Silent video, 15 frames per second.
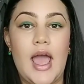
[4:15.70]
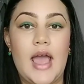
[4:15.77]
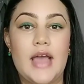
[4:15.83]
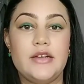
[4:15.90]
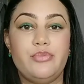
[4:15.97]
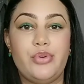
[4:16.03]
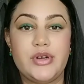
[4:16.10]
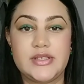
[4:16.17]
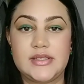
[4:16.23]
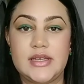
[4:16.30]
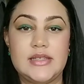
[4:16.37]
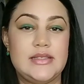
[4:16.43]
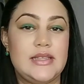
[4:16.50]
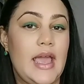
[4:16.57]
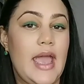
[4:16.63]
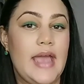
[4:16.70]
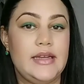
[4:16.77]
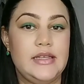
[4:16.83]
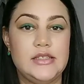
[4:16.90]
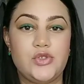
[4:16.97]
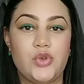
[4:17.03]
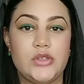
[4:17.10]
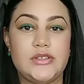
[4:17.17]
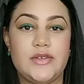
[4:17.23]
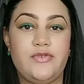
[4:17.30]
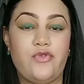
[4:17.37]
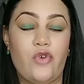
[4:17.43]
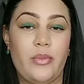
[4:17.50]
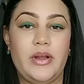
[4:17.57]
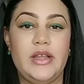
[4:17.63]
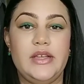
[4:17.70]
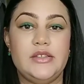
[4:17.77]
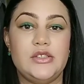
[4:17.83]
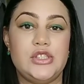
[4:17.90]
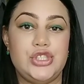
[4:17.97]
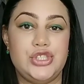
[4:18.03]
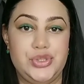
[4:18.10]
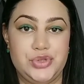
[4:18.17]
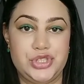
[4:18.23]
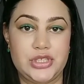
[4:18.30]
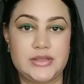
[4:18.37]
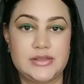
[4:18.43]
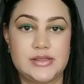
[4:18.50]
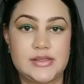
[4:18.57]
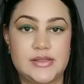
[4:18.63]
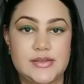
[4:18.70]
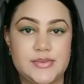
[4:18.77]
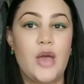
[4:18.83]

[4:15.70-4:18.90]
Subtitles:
prisons, any sort of formal institutions.